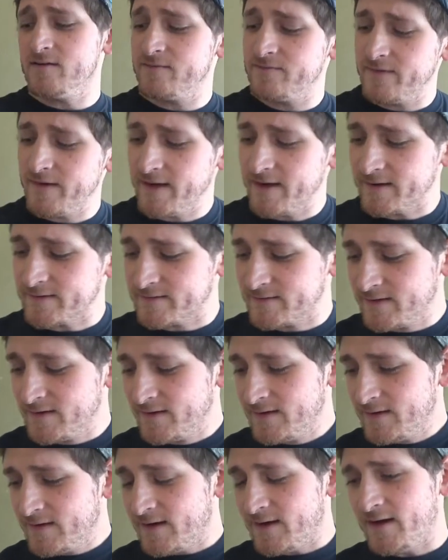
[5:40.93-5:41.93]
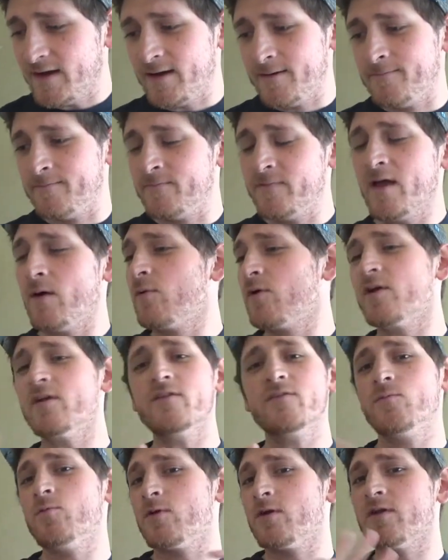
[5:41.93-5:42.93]
In fact, yeah,
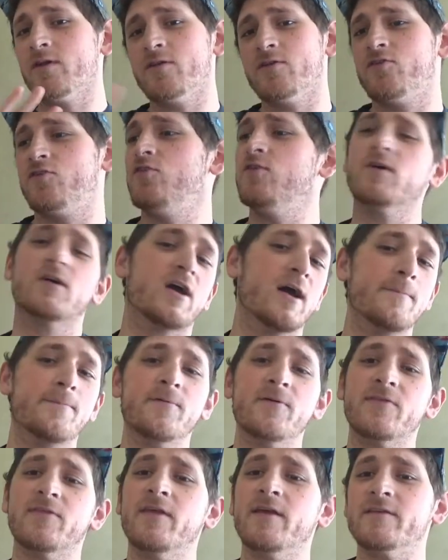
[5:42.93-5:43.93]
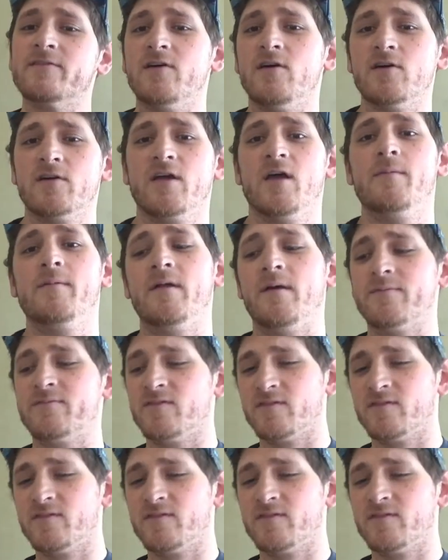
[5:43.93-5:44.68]
we're gonna do a couple of things all coming up.